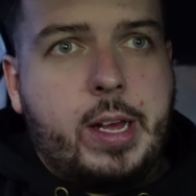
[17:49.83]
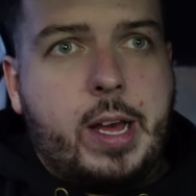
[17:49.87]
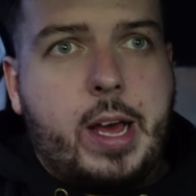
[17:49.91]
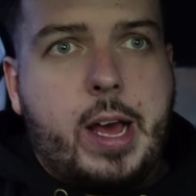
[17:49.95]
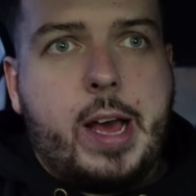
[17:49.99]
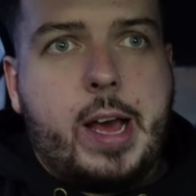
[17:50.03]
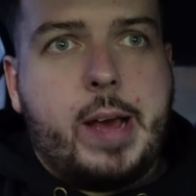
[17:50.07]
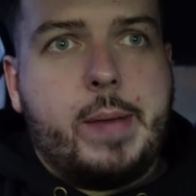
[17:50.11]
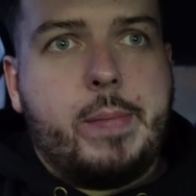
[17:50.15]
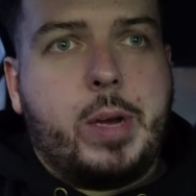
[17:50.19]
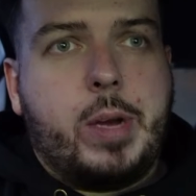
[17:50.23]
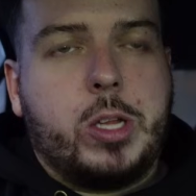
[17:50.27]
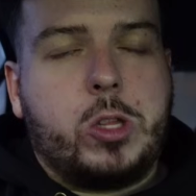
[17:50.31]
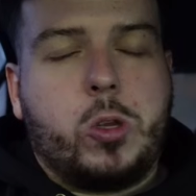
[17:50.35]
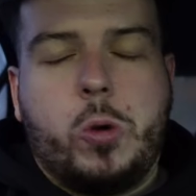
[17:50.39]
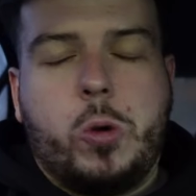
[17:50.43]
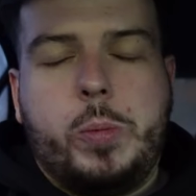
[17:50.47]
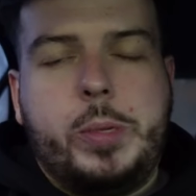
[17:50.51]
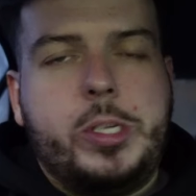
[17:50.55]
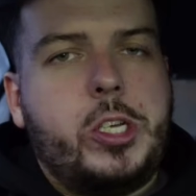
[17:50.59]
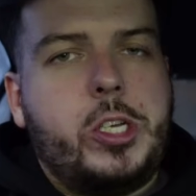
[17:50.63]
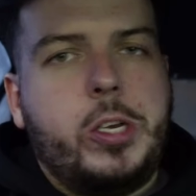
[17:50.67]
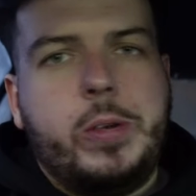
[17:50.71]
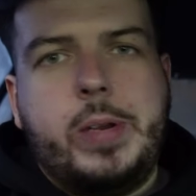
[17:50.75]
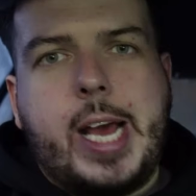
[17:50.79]
I don't want to
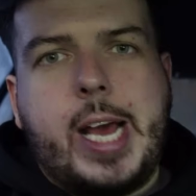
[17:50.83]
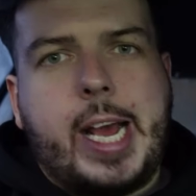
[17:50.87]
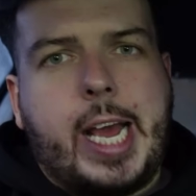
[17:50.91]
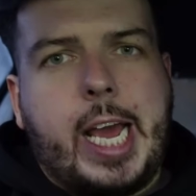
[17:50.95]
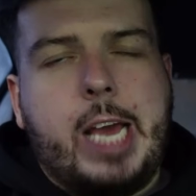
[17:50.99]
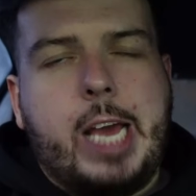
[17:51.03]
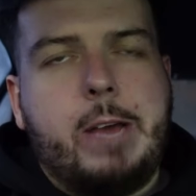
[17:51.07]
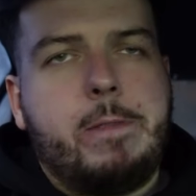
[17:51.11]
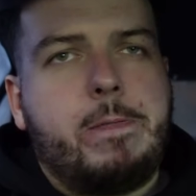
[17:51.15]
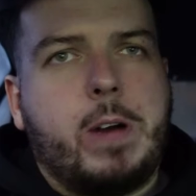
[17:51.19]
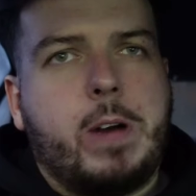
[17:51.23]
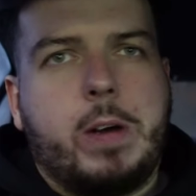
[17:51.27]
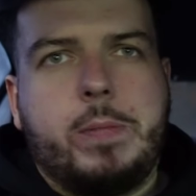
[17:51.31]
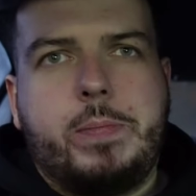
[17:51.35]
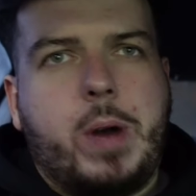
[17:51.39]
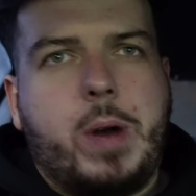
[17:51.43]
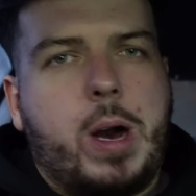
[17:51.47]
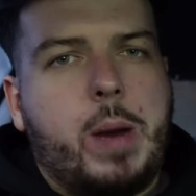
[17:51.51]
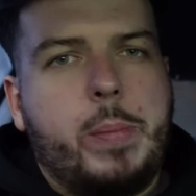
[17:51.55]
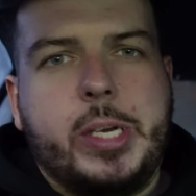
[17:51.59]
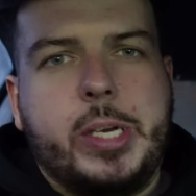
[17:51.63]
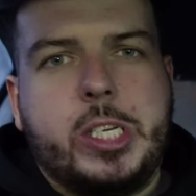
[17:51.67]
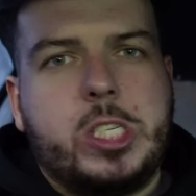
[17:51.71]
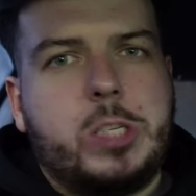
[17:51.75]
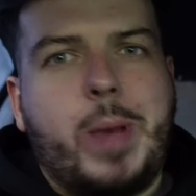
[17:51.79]
be too negative.
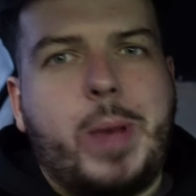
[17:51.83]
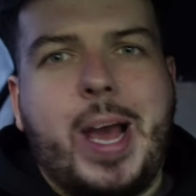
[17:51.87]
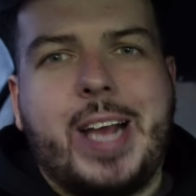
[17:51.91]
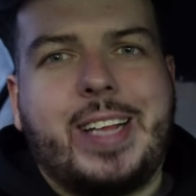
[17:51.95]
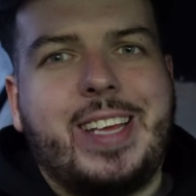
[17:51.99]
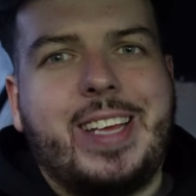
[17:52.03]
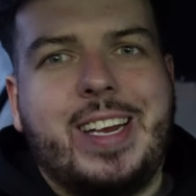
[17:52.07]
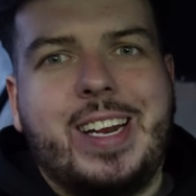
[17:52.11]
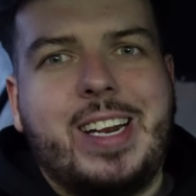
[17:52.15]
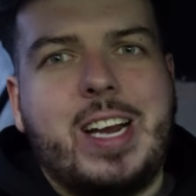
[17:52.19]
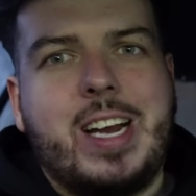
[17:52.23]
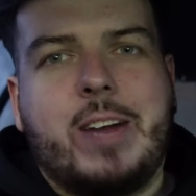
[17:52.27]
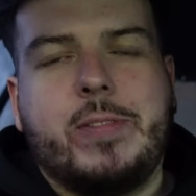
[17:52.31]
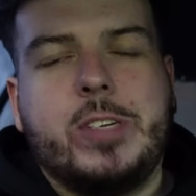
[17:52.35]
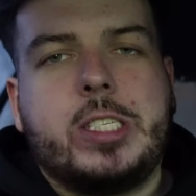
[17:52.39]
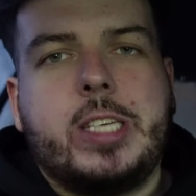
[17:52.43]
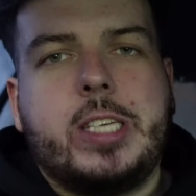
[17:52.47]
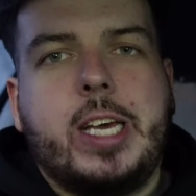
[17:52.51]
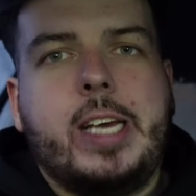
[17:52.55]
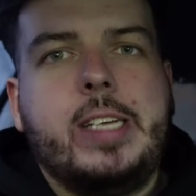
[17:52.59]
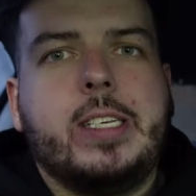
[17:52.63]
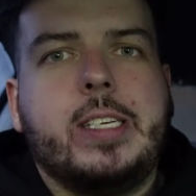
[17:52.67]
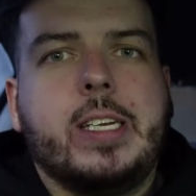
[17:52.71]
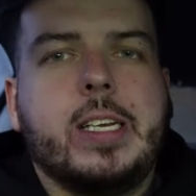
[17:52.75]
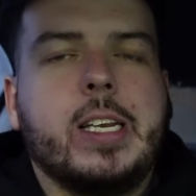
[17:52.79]
I'm expecting another
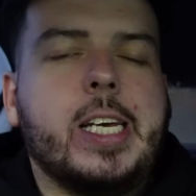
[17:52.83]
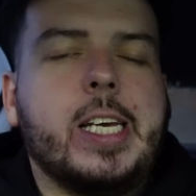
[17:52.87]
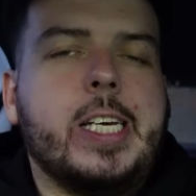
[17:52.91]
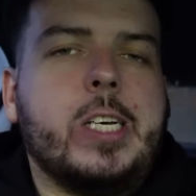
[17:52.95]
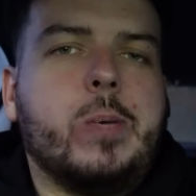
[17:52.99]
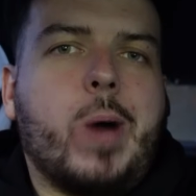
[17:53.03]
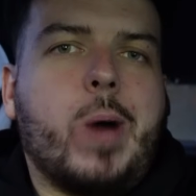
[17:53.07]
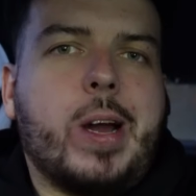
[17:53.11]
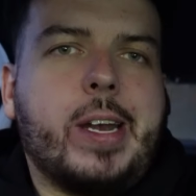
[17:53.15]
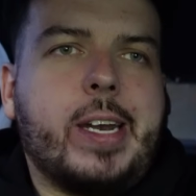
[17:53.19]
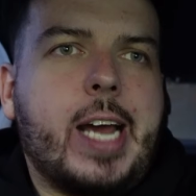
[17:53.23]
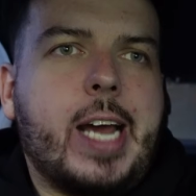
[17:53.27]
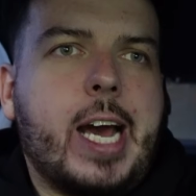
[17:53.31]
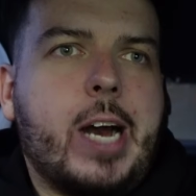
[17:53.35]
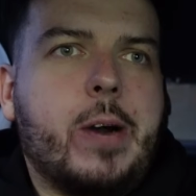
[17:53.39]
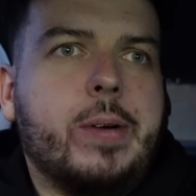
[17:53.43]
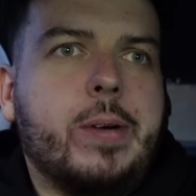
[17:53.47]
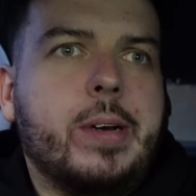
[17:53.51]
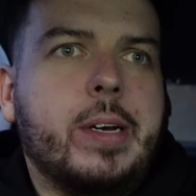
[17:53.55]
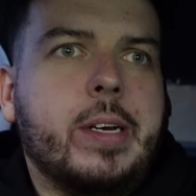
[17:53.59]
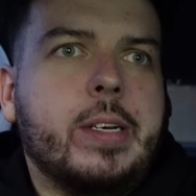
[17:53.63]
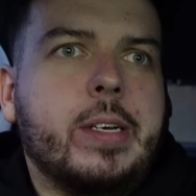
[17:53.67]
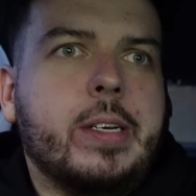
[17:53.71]
season in League One now.